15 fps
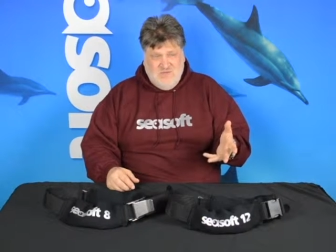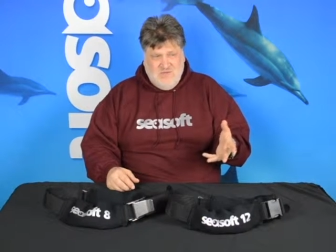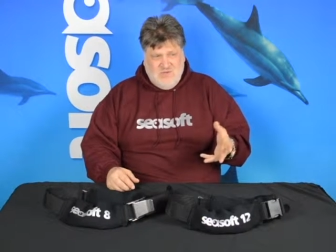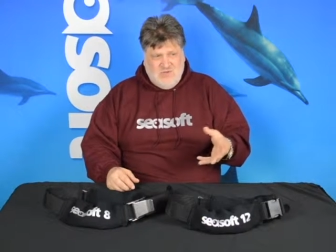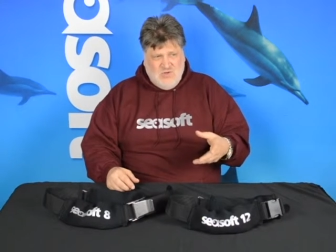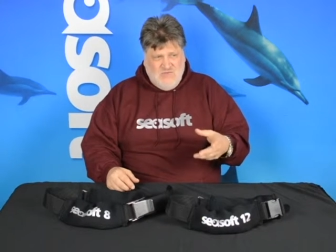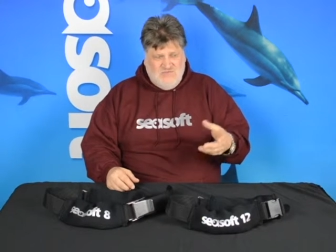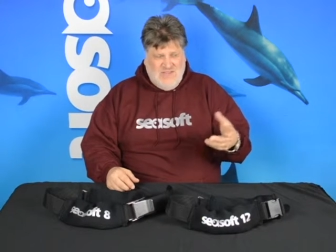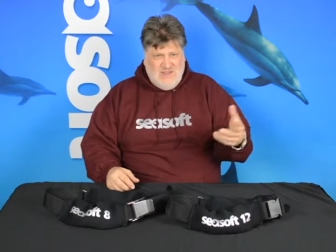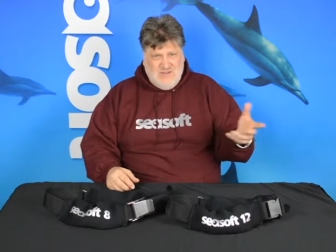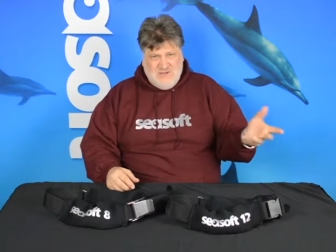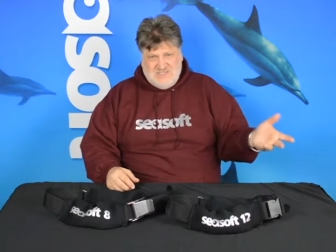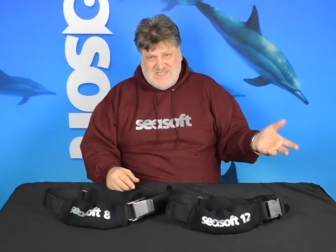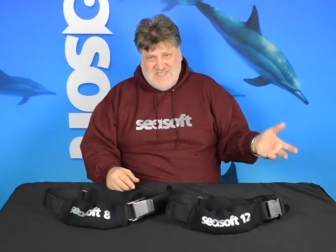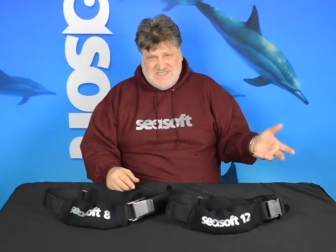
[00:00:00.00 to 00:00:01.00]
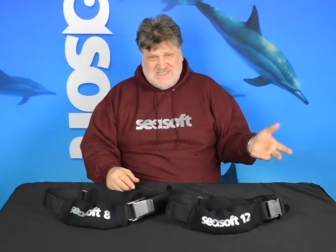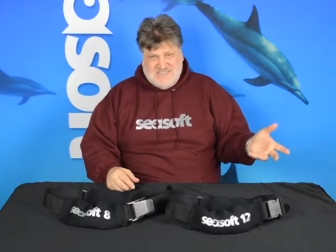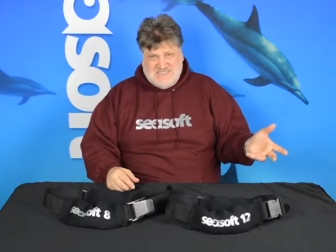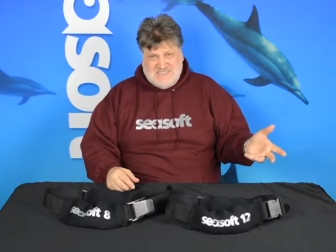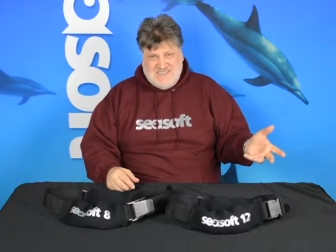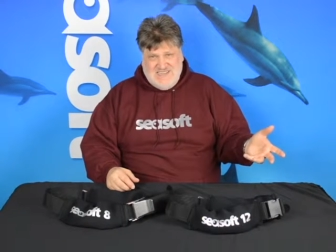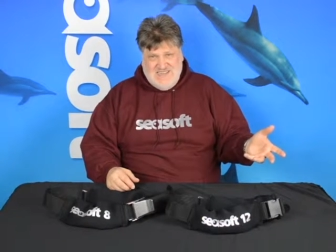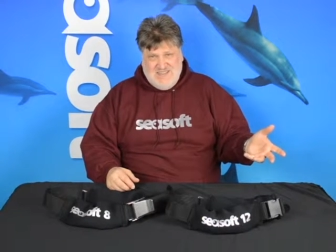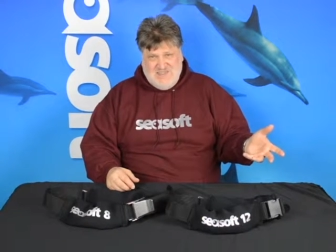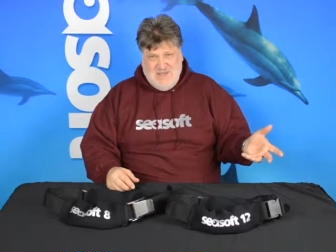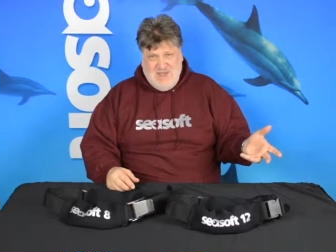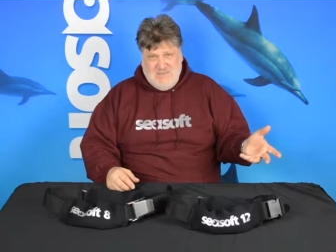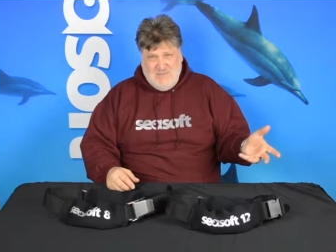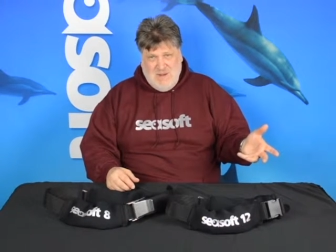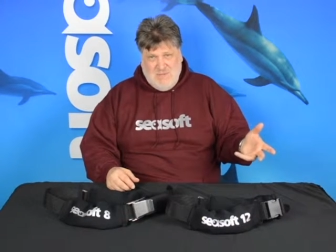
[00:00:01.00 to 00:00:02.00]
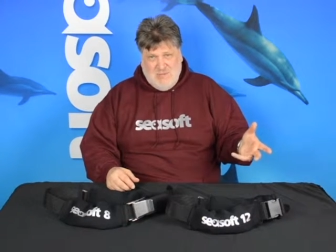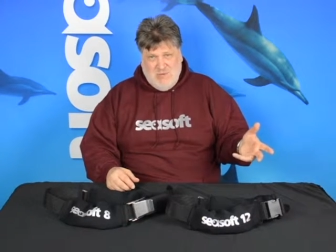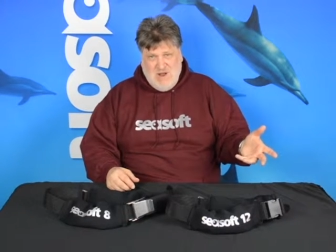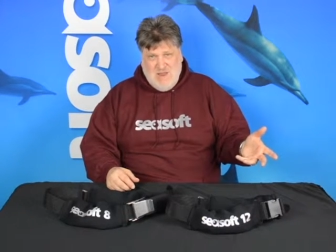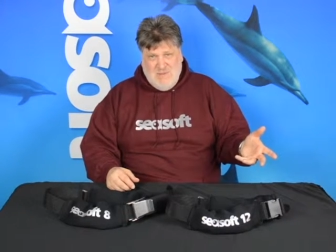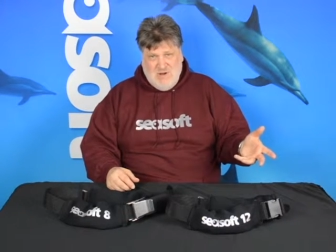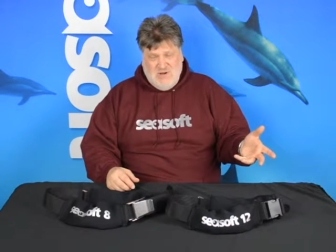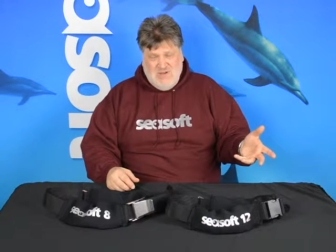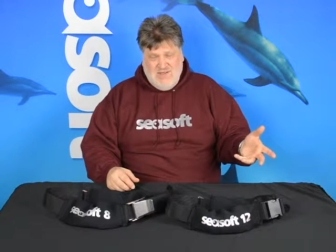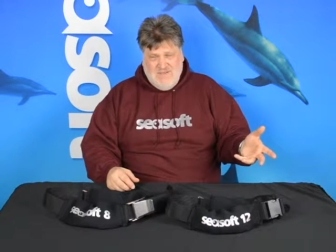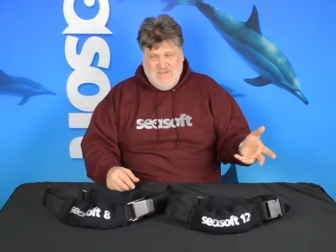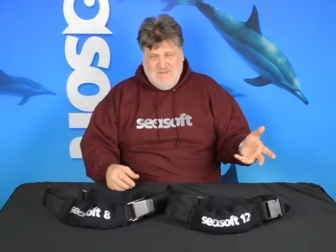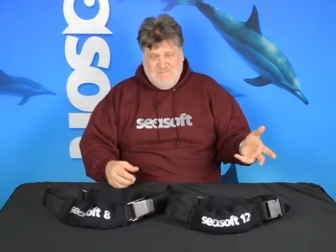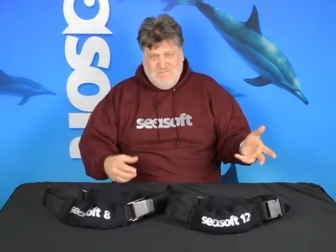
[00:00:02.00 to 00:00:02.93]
So if I lose that 16 as I am my primary,